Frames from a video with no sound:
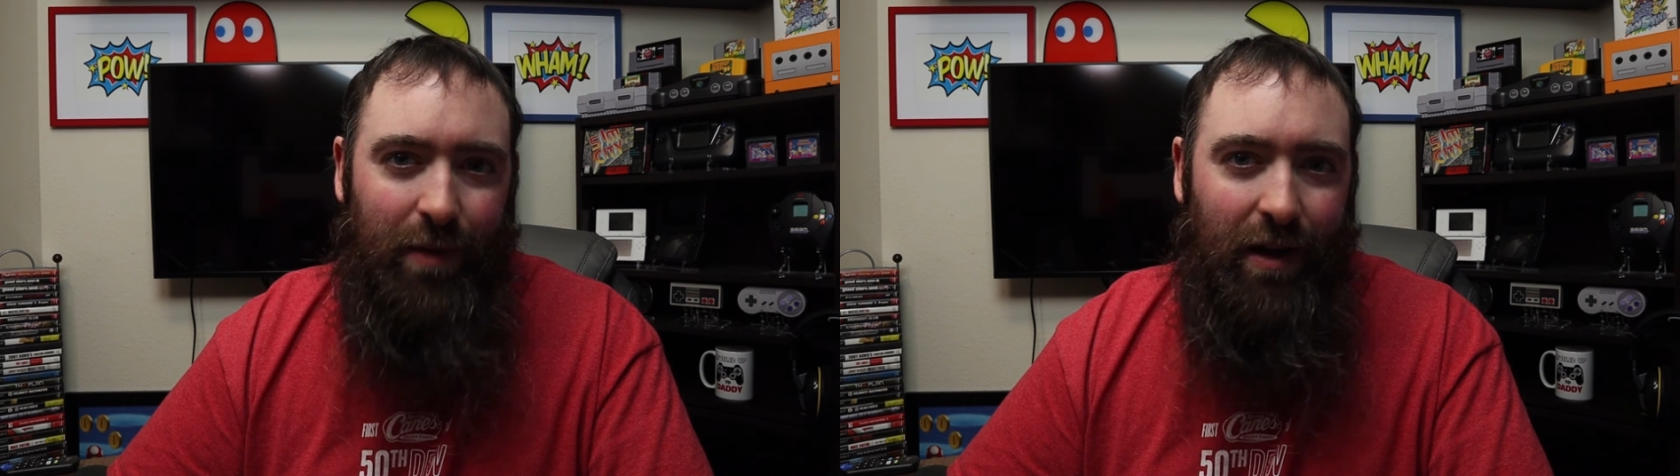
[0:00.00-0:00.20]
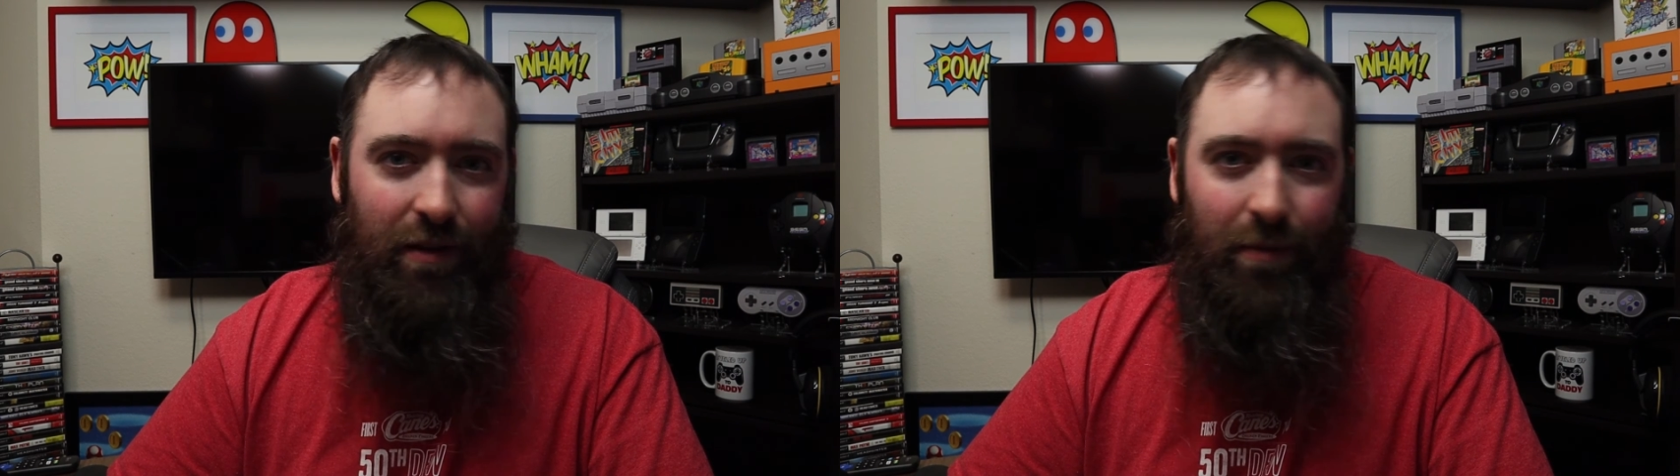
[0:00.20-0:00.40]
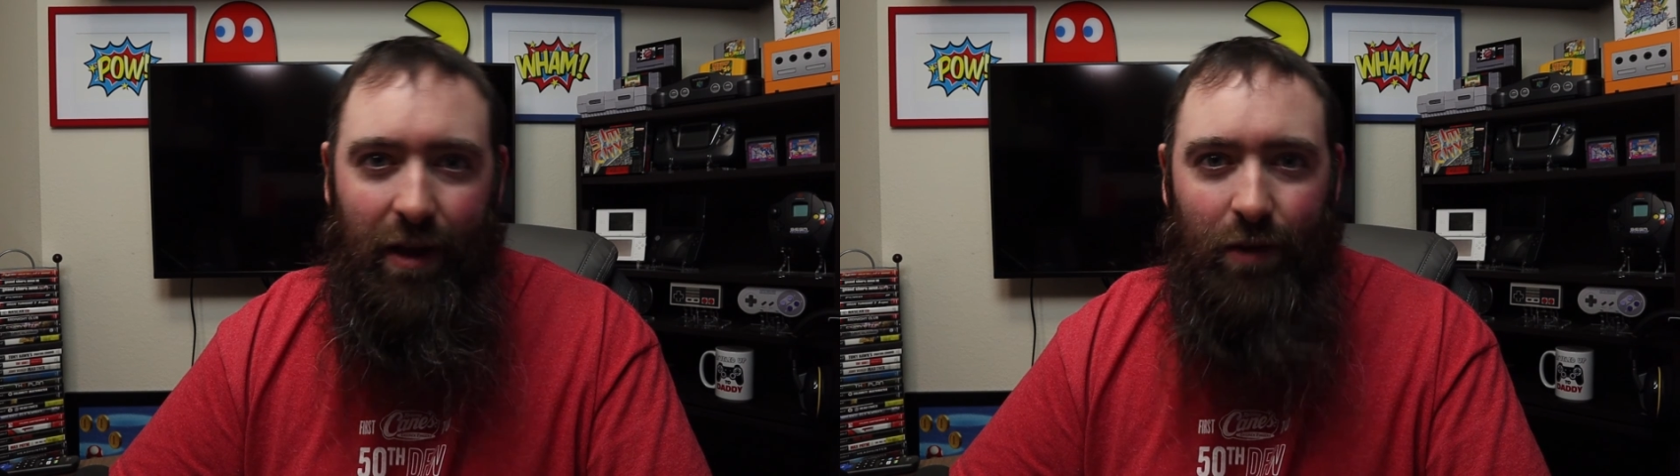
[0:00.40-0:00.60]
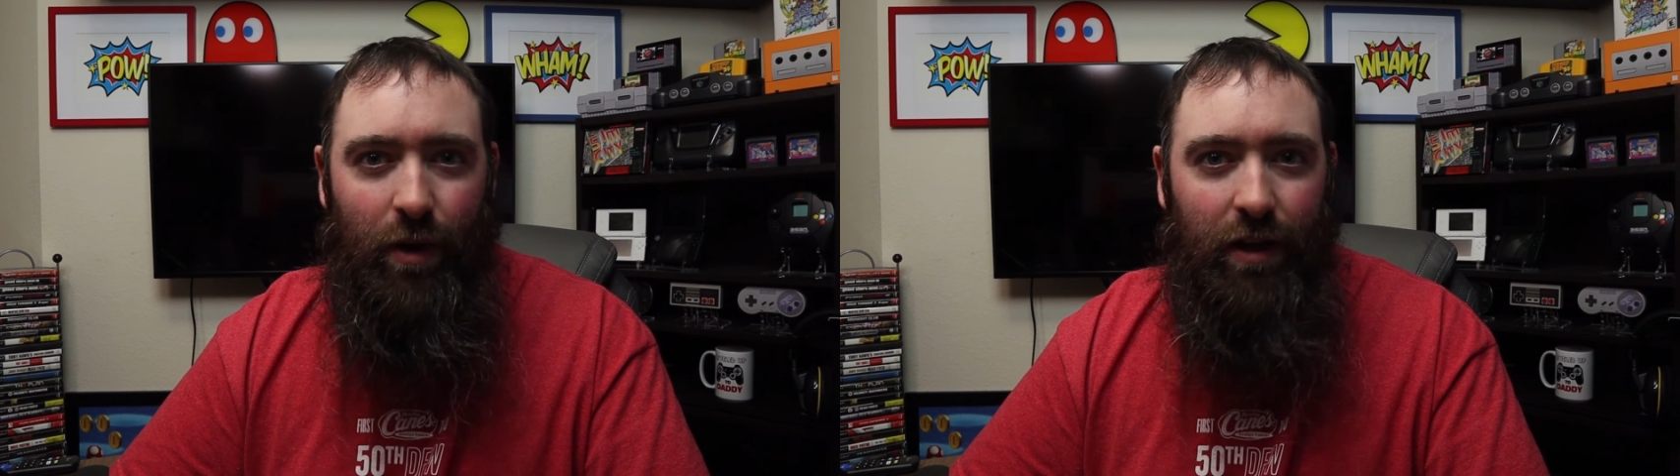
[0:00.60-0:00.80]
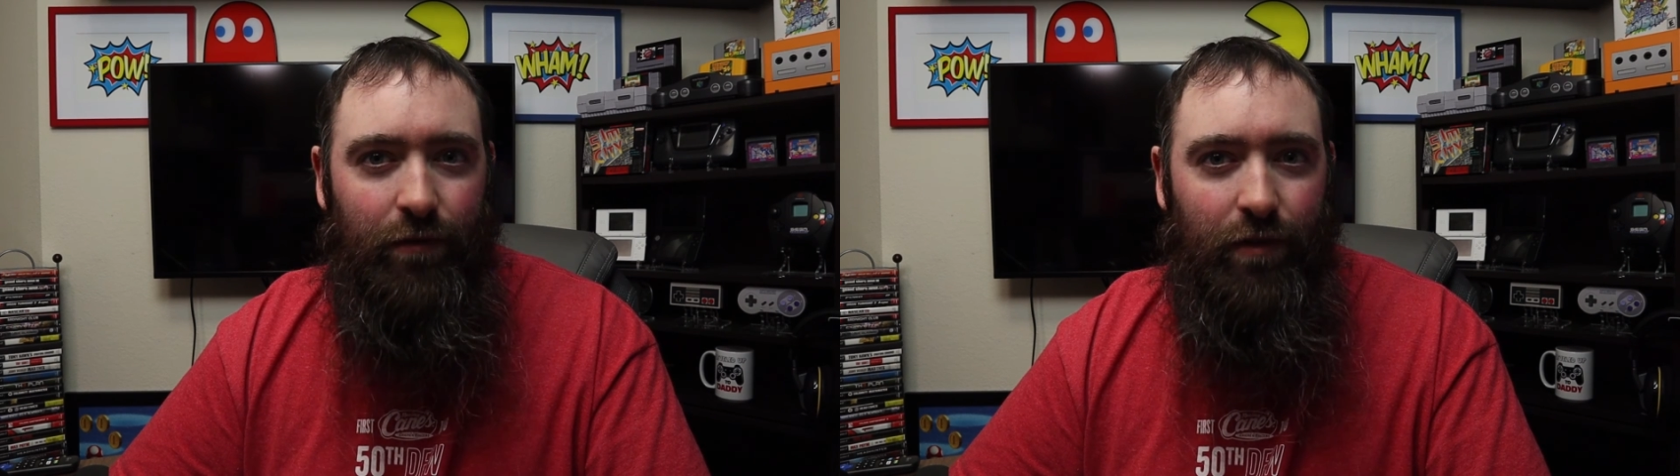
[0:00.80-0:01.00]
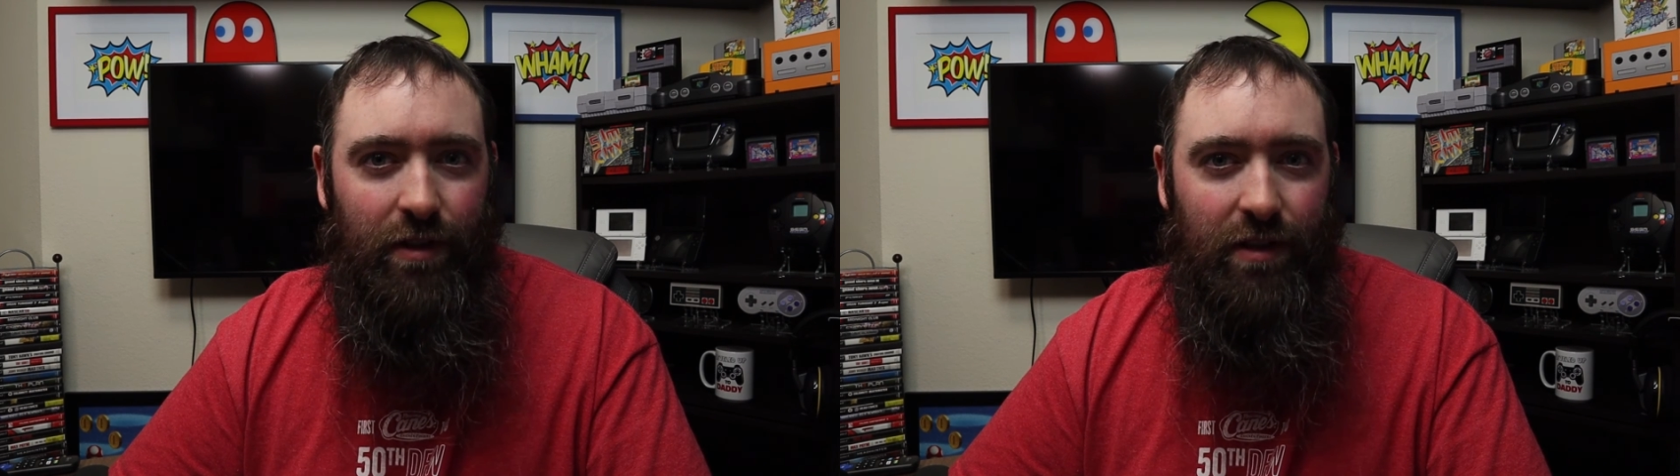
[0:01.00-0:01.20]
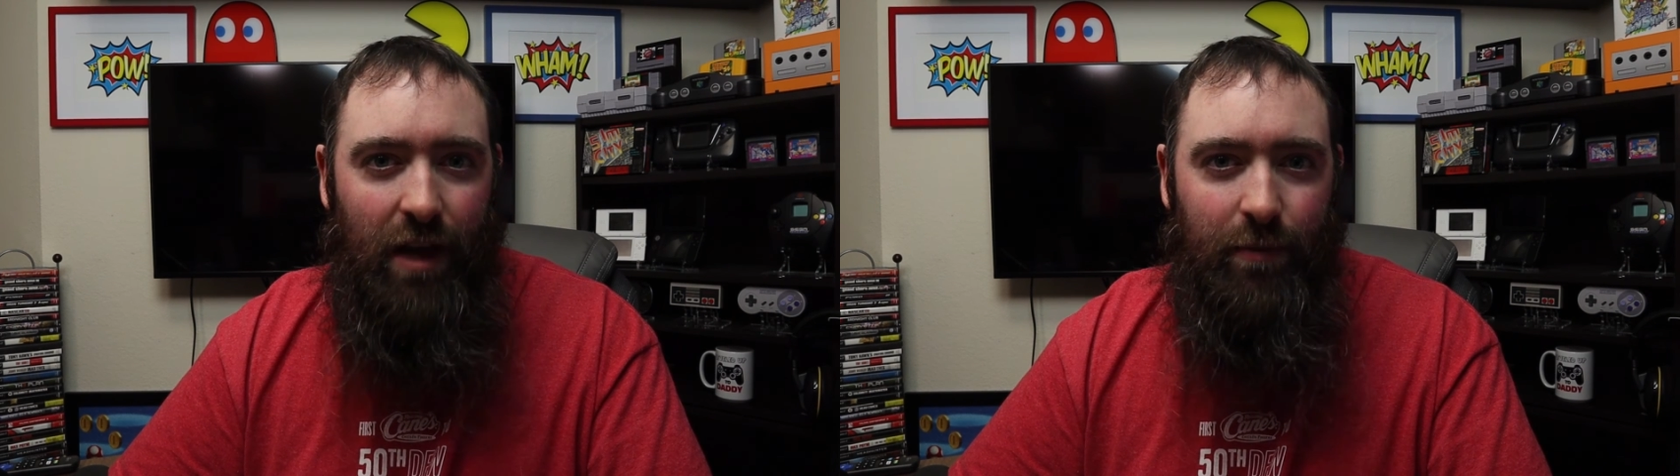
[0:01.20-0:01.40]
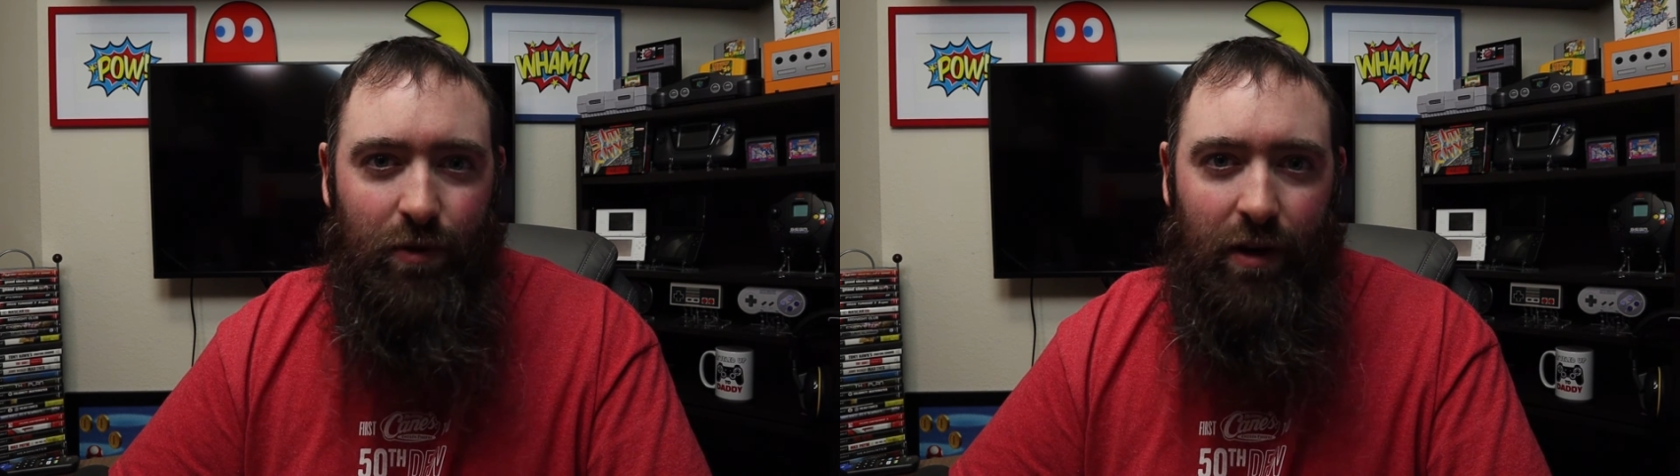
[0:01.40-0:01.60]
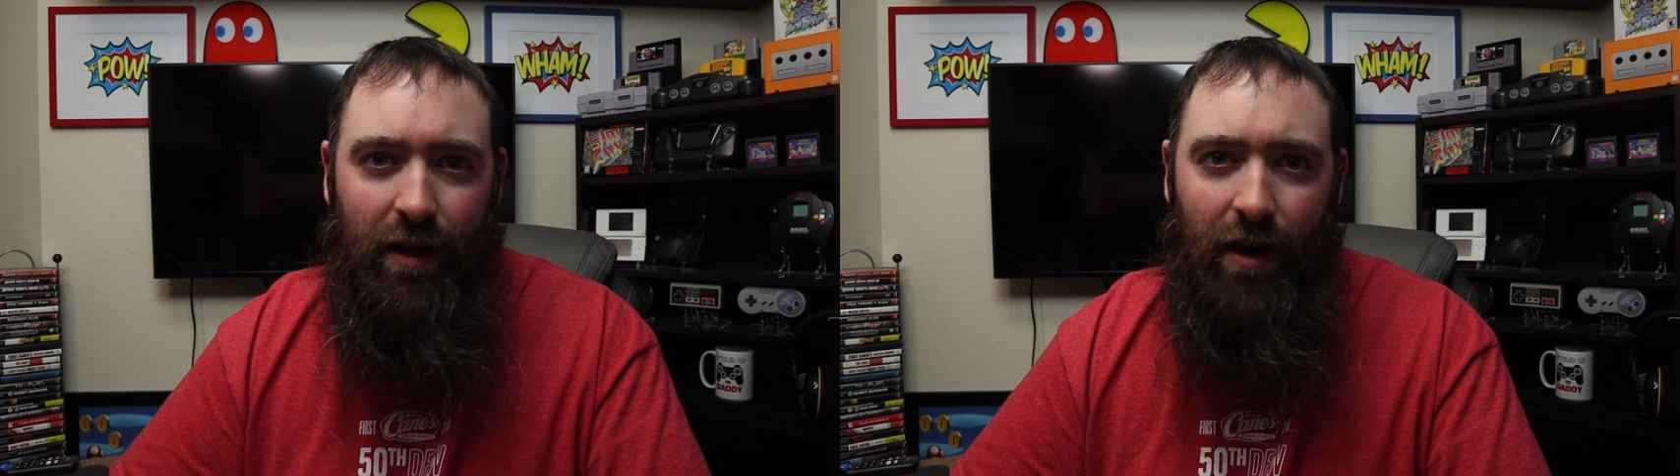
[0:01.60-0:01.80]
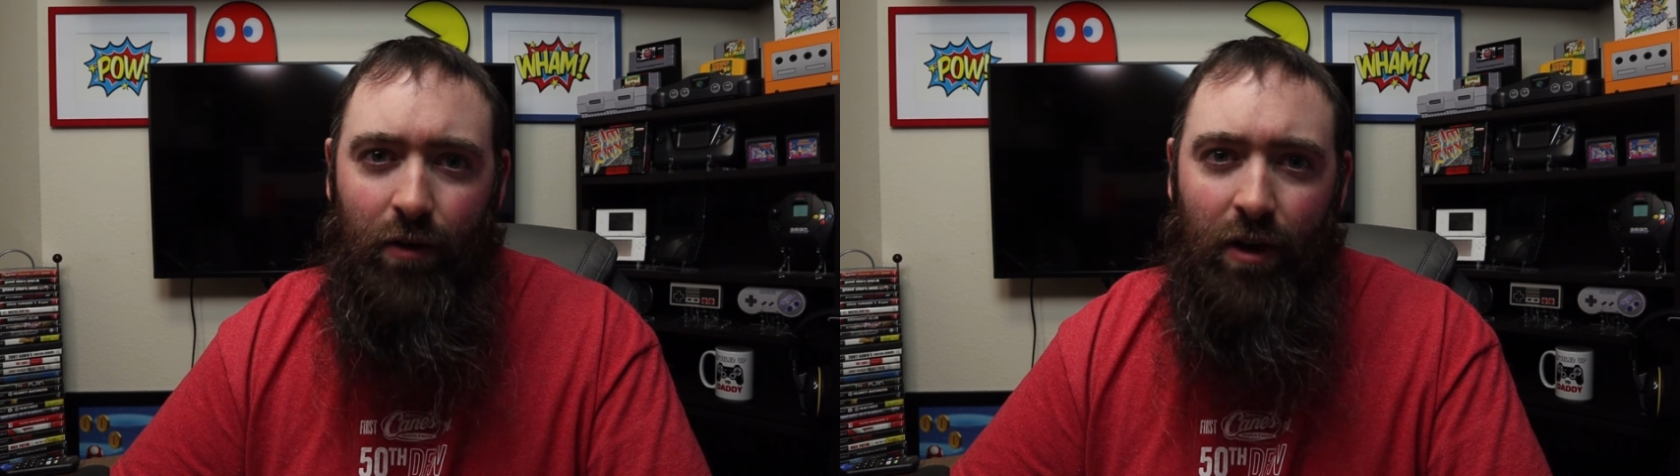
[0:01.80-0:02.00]
on the bandwagon for these games right
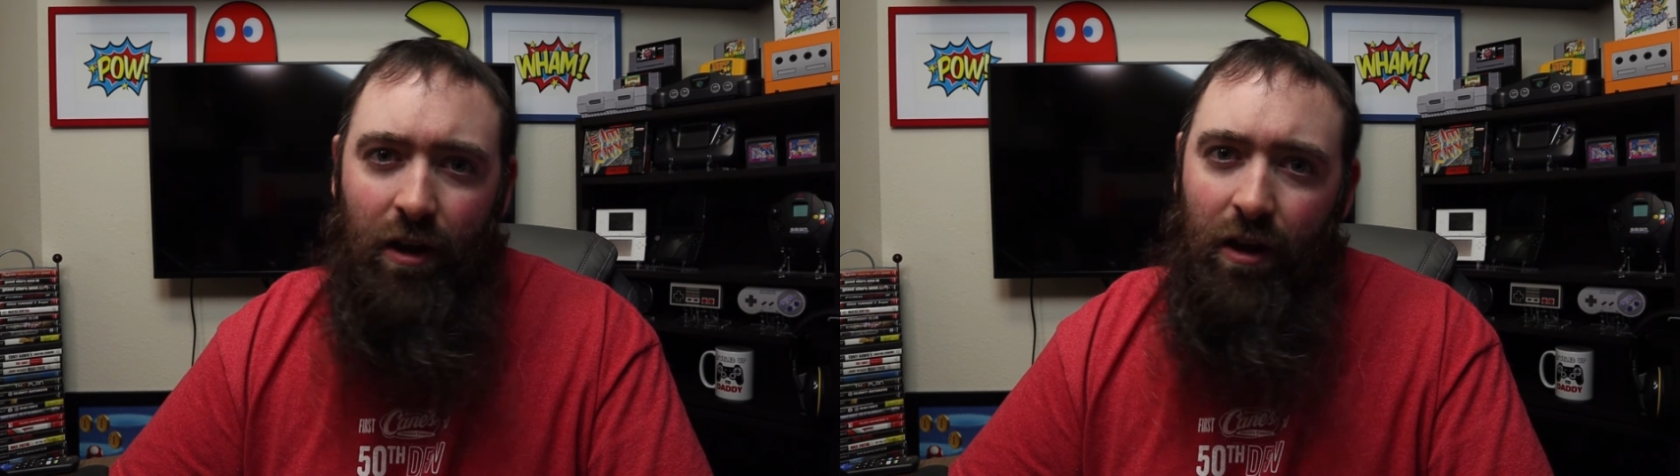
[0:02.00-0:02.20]
now.